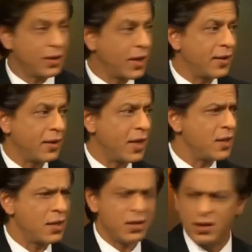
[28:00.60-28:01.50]
and
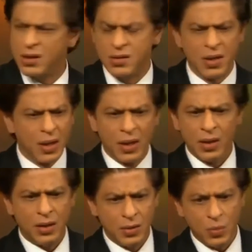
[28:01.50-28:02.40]
categorization is,
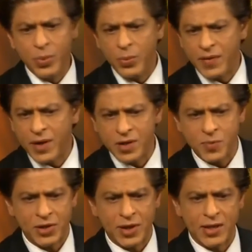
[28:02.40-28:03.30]
we think it's
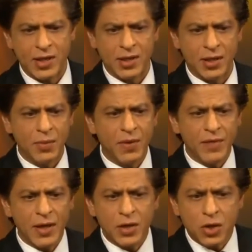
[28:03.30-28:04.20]
specialization, and we've
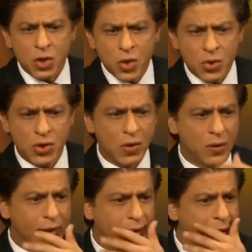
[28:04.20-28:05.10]
done it so
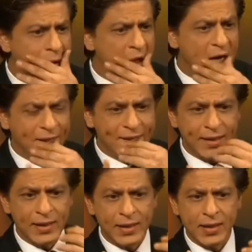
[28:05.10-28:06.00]
strongly. I
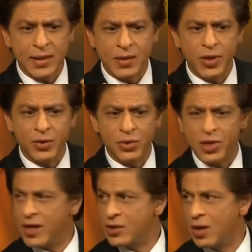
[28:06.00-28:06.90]
think it's going to
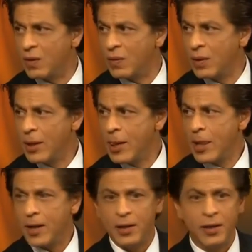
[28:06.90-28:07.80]
change now.
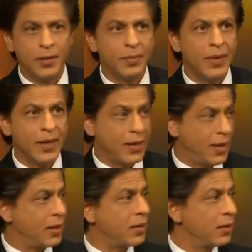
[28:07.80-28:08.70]
And I
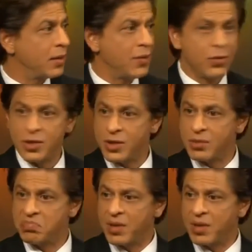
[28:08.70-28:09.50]
think Davos is